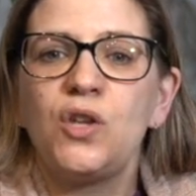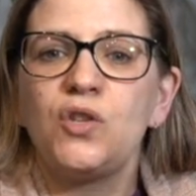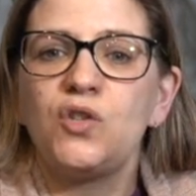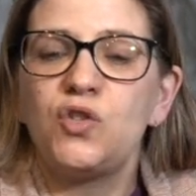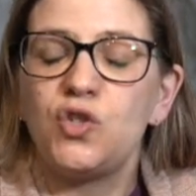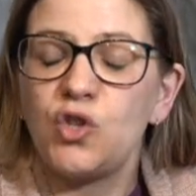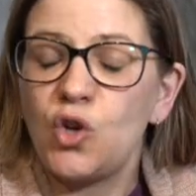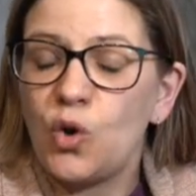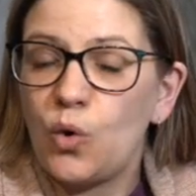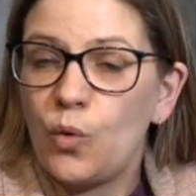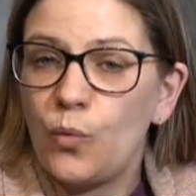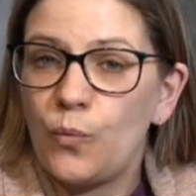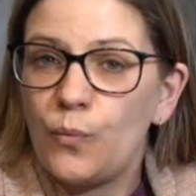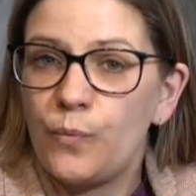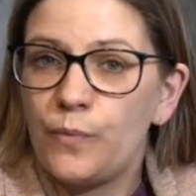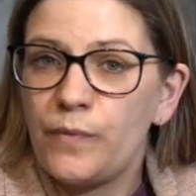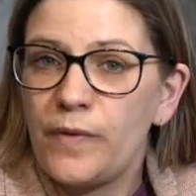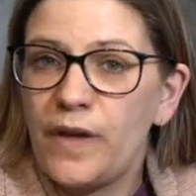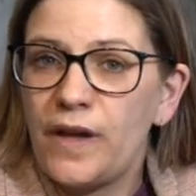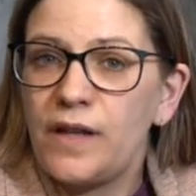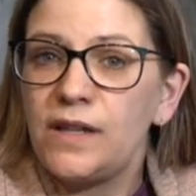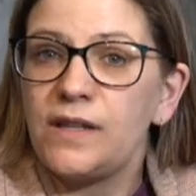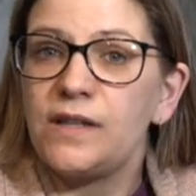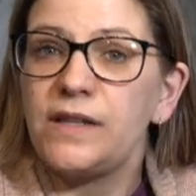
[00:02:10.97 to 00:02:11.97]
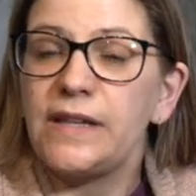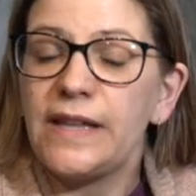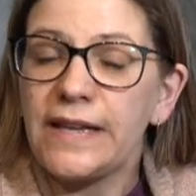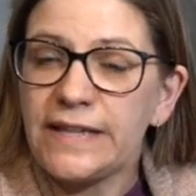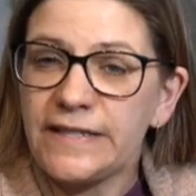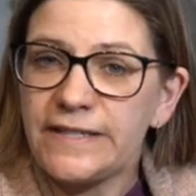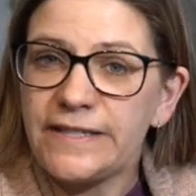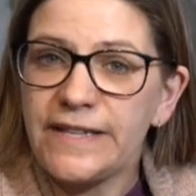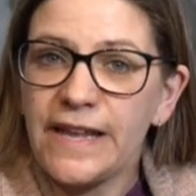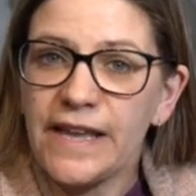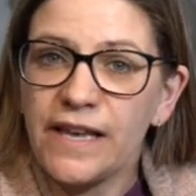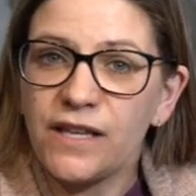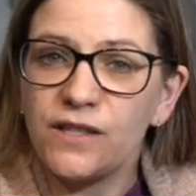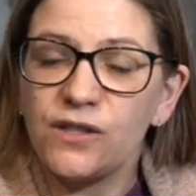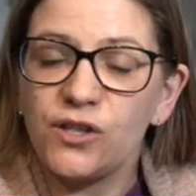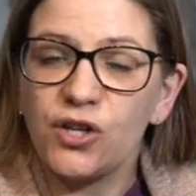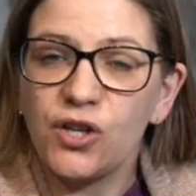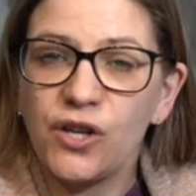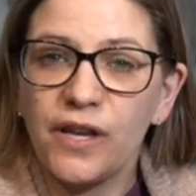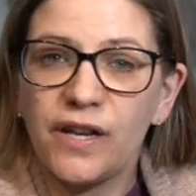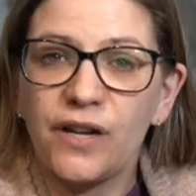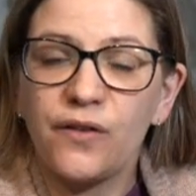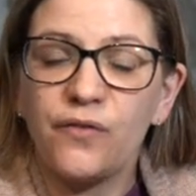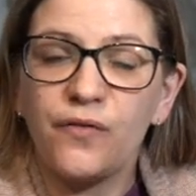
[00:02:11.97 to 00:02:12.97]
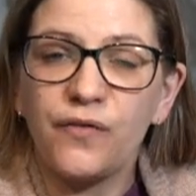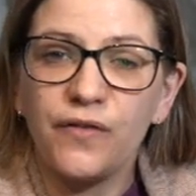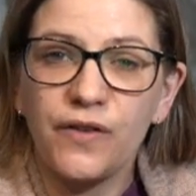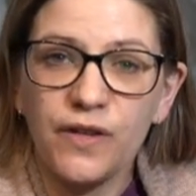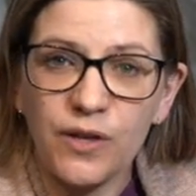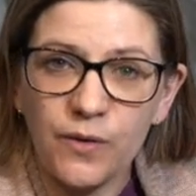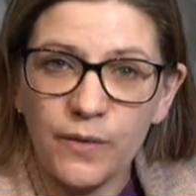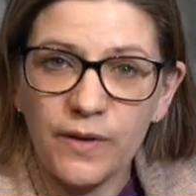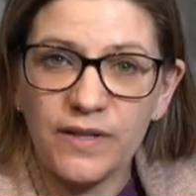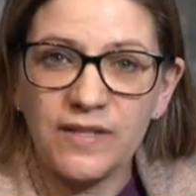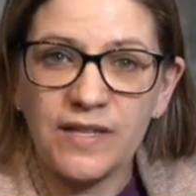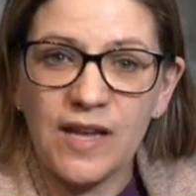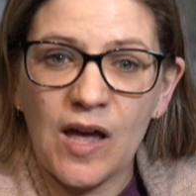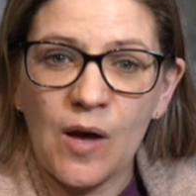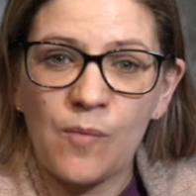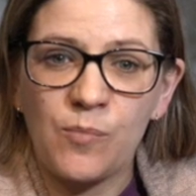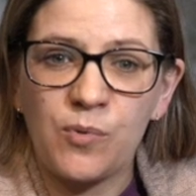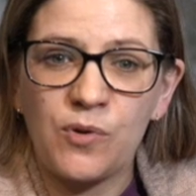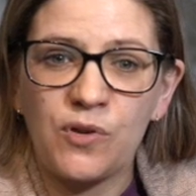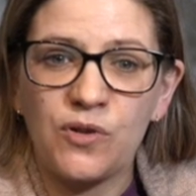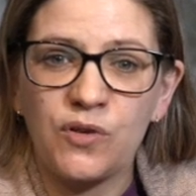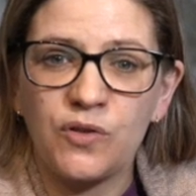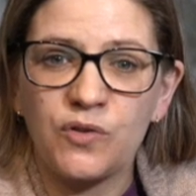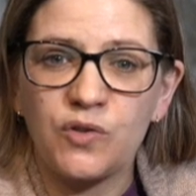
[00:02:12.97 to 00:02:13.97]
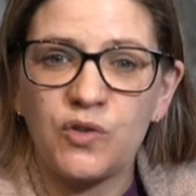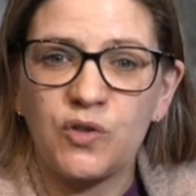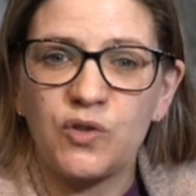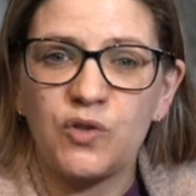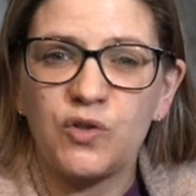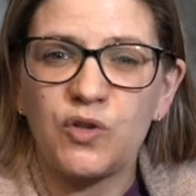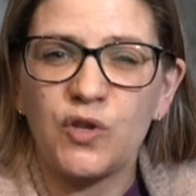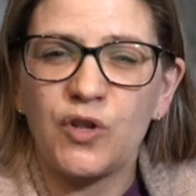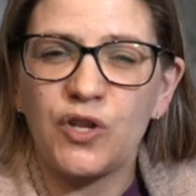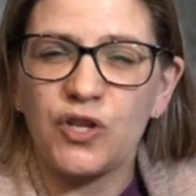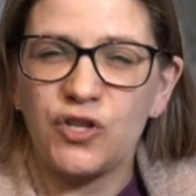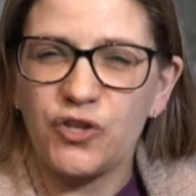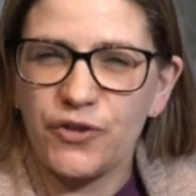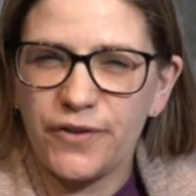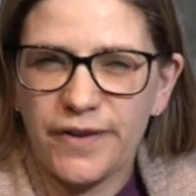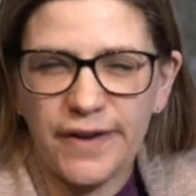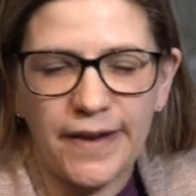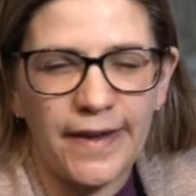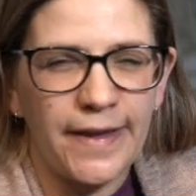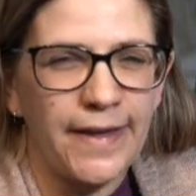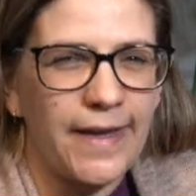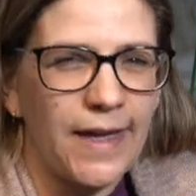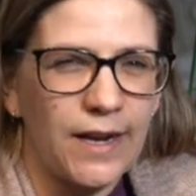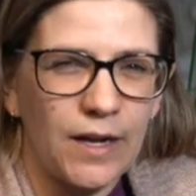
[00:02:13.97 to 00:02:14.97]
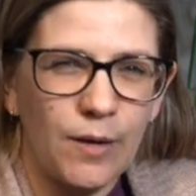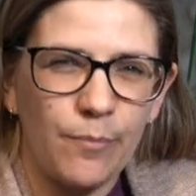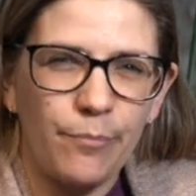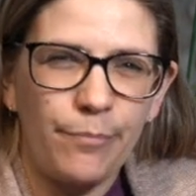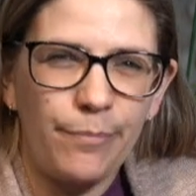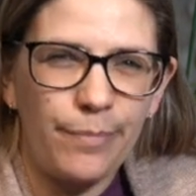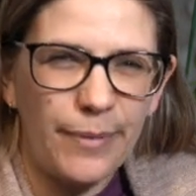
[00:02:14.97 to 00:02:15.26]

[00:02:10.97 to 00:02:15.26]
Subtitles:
So let's take a look at a few examples so that you can get a